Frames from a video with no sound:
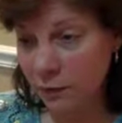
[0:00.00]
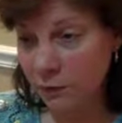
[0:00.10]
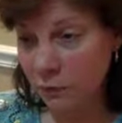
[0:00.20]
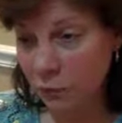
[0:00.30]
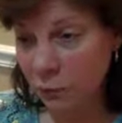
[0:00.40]

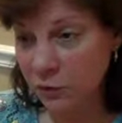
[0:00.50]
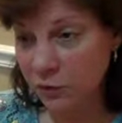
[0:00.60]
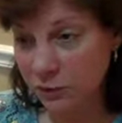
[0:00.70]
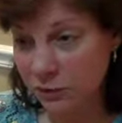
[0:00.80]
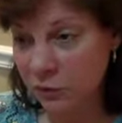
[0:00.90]
And want to
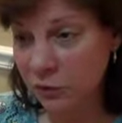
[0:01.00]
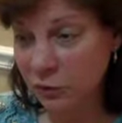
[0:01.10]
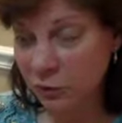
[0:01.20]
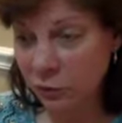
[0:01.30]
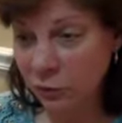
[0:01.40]
continue
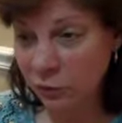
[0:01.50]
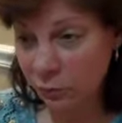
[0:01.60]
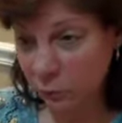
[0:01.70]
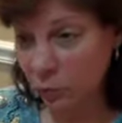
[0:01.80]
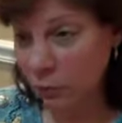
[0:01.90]
to lose
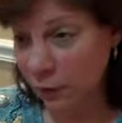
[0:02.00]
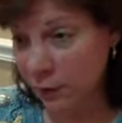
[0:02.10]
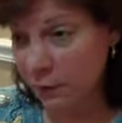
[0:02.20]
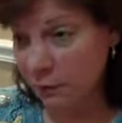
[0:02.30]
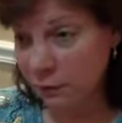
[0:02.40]
more
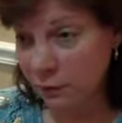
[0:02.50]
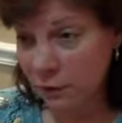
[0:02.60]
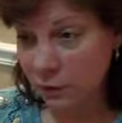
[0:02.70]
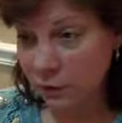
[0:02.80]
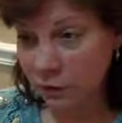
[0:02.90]
weight
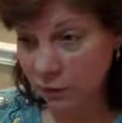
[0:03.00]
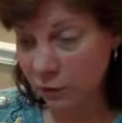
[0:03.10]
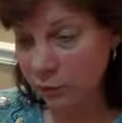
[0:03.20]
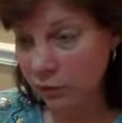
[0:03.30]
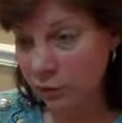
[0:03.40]
and stick
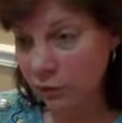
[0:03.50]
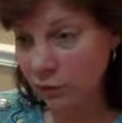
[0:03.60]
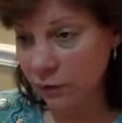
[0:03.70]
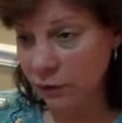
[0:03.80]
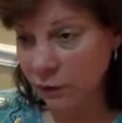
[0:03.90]
with
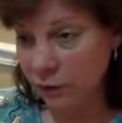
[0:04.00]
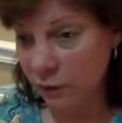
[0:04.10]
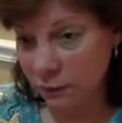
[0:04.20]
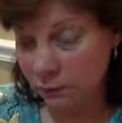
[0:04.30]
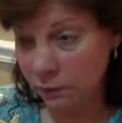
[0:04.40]
this
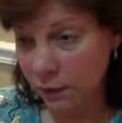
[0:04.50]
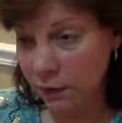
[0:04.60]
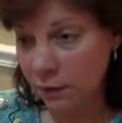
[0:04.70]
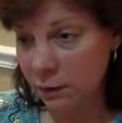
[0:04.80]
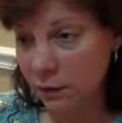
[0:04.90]
diet.